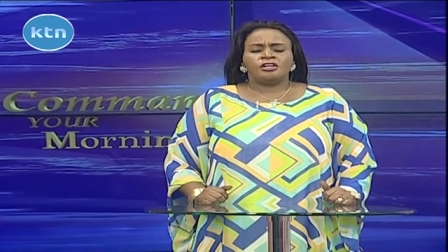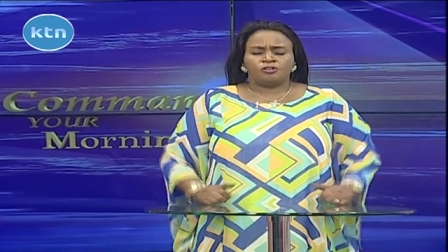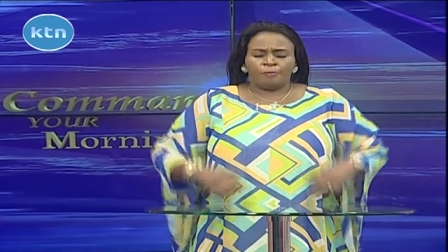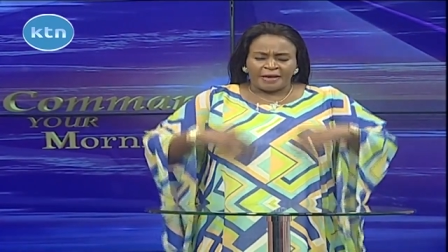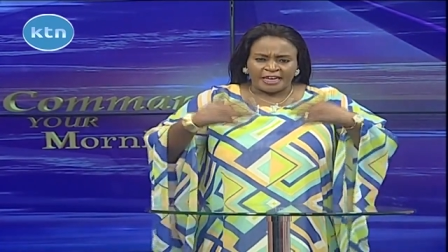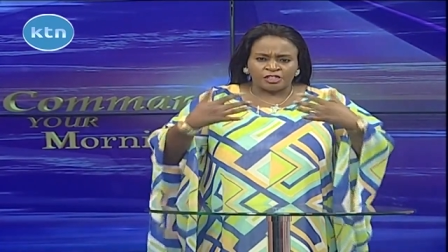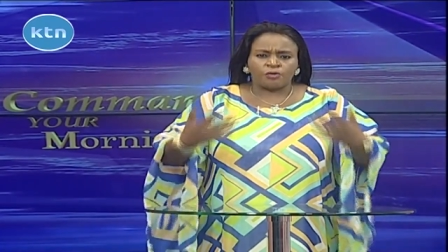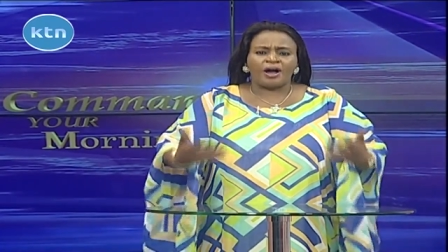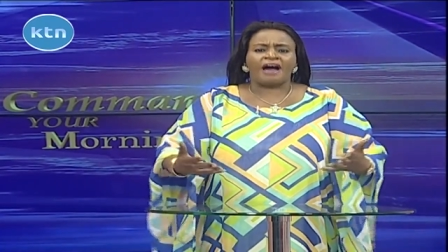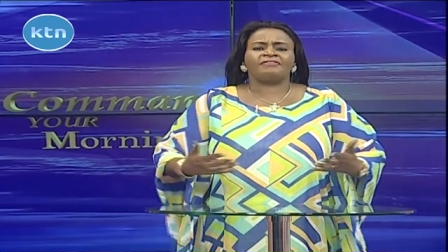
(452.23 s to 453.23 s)
You'll begin
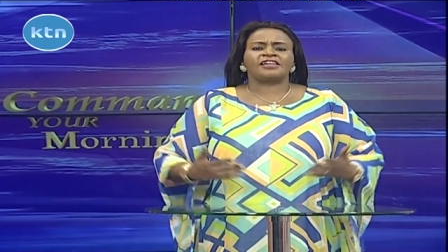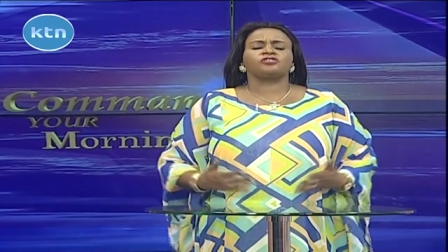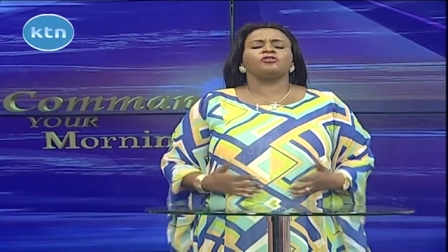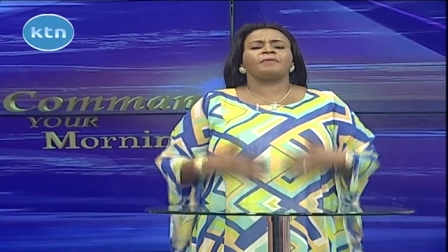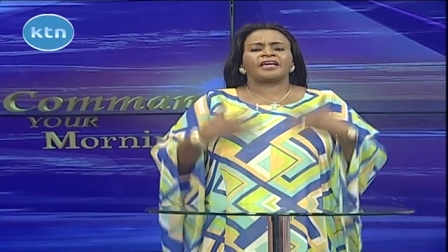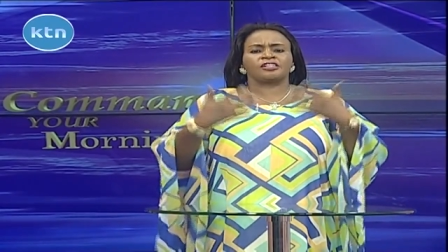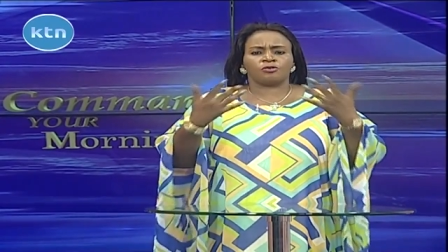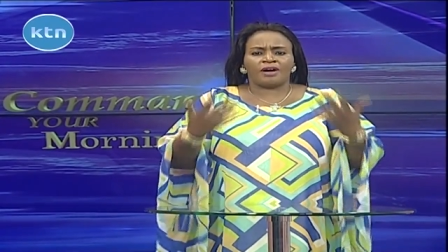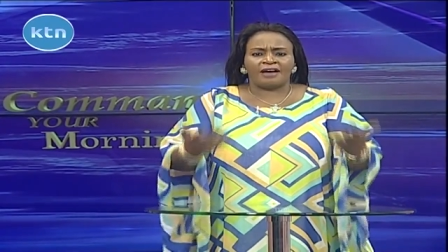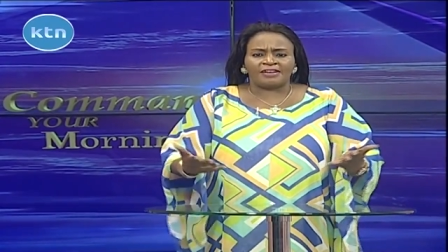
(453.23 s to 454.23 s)
to harvest. You'll begin
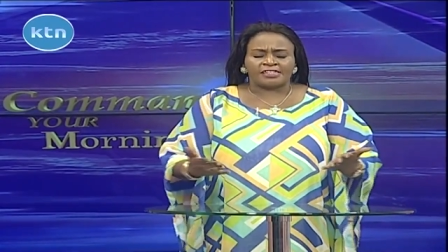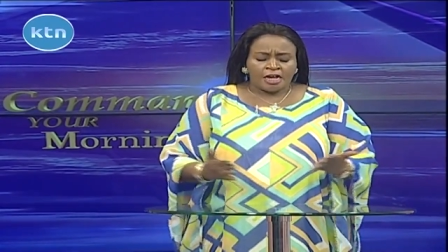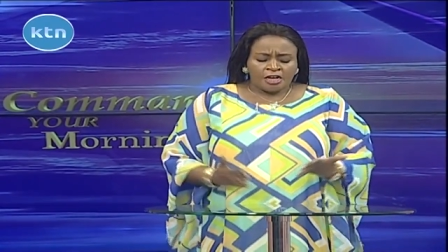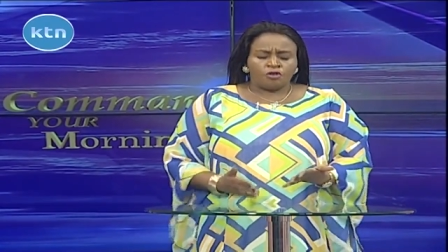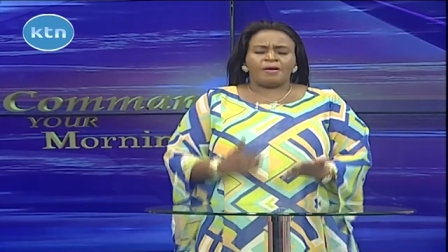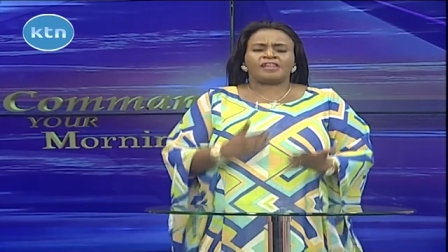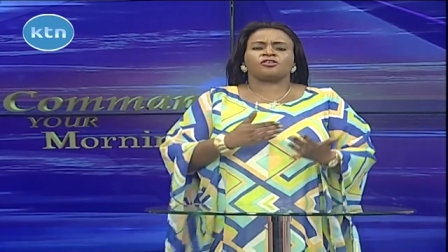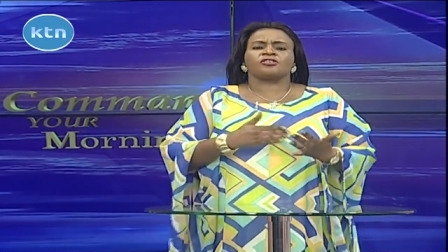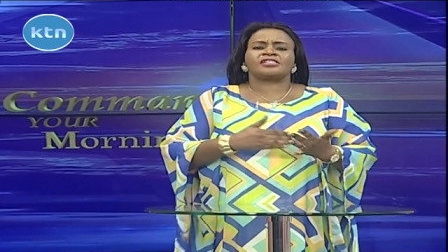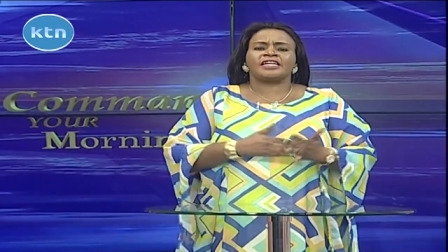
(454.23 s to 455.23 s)
to harvest. You may
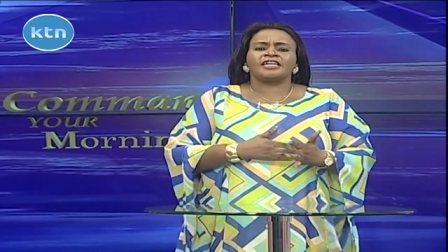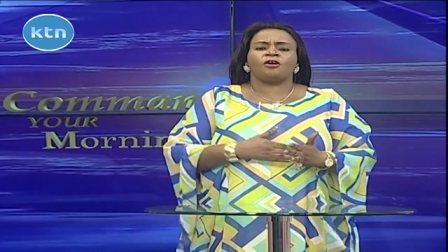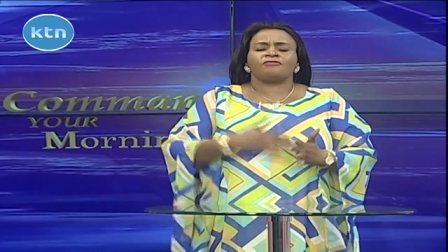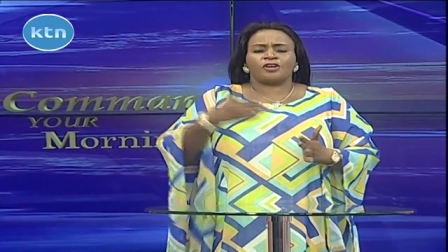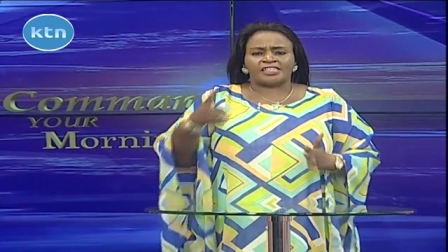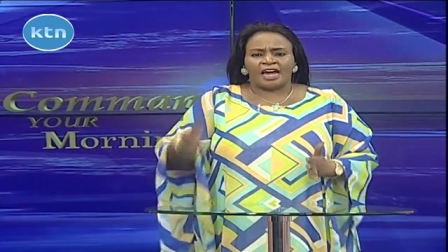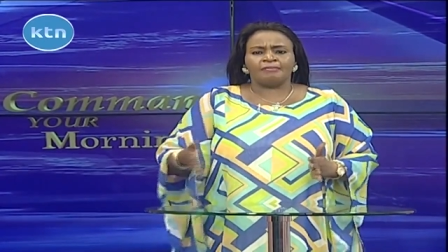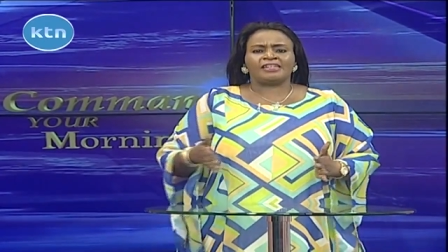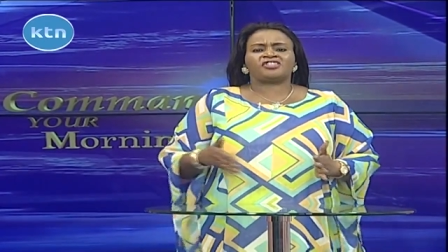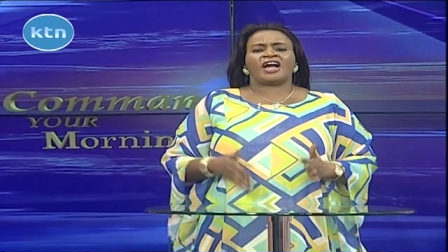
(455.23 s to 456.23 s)
sow seed of your
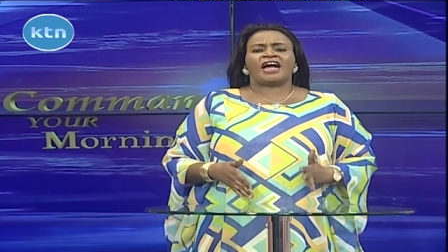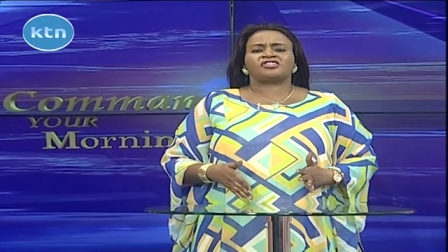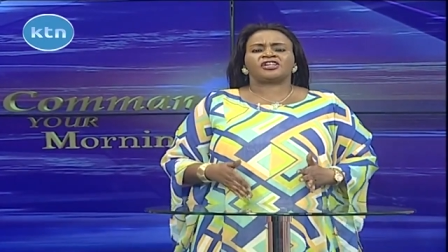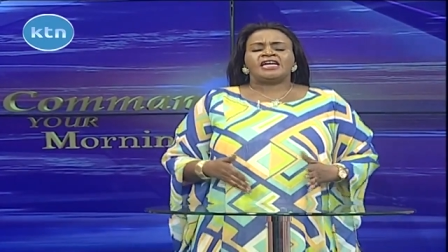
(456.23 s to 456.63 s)
time in church,